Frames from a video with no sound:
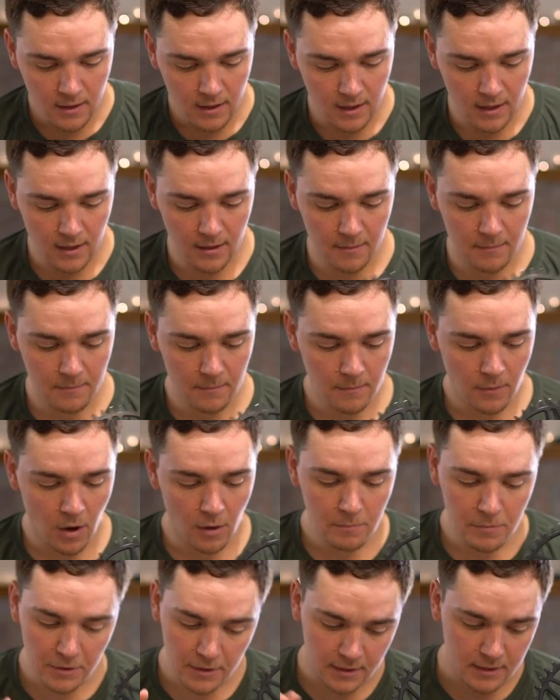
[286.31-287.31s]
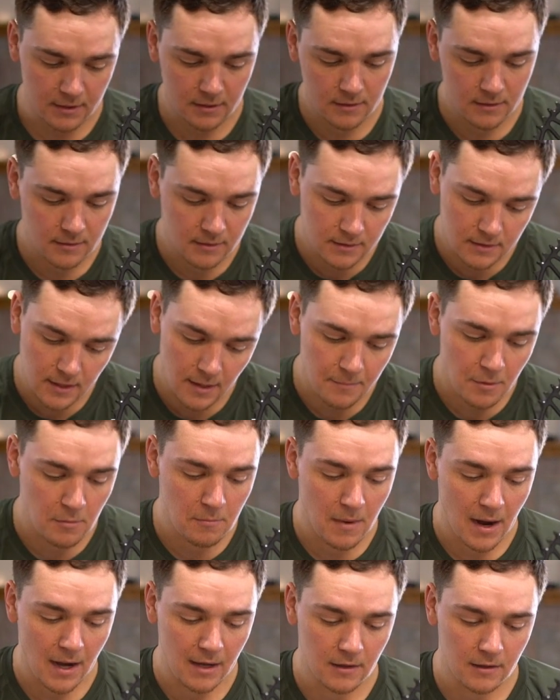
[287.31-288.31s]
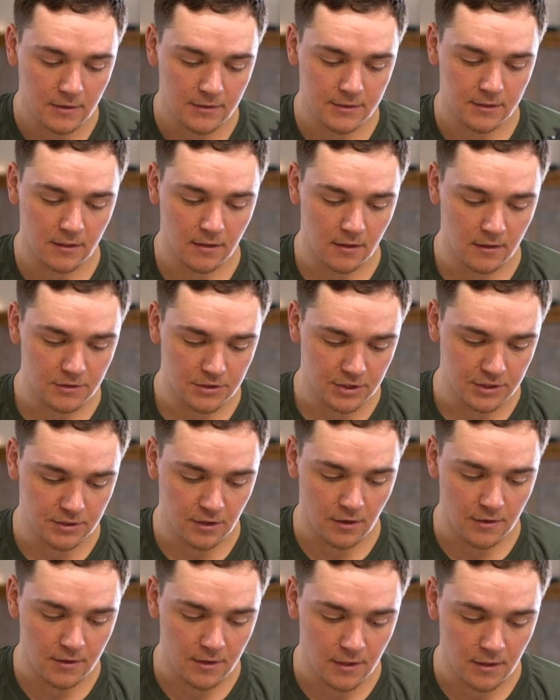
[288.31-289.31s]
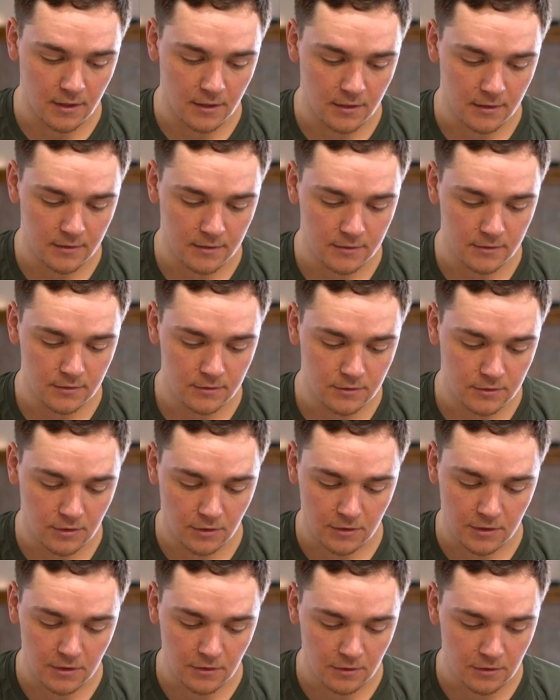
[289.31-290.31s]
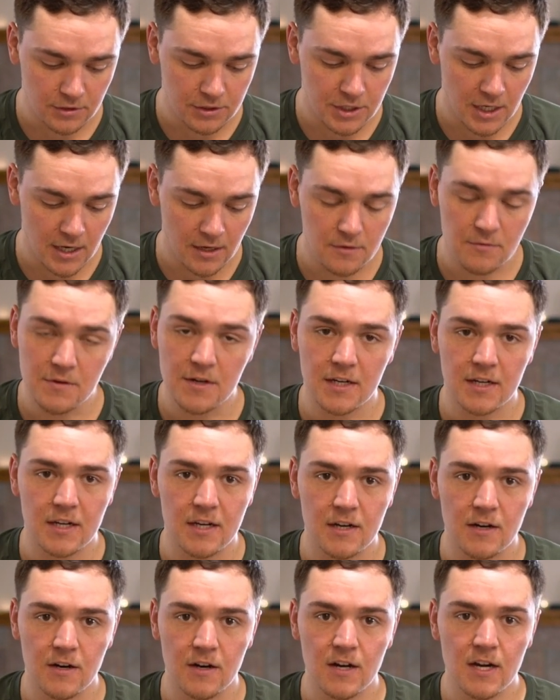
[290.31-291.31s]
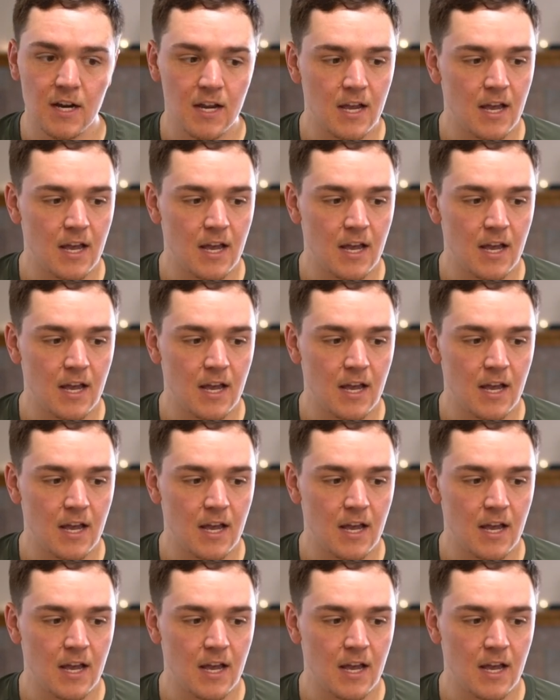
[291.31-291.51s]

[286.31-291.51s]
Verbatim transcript: Um, I'll put a couple miles just on the circular chainring here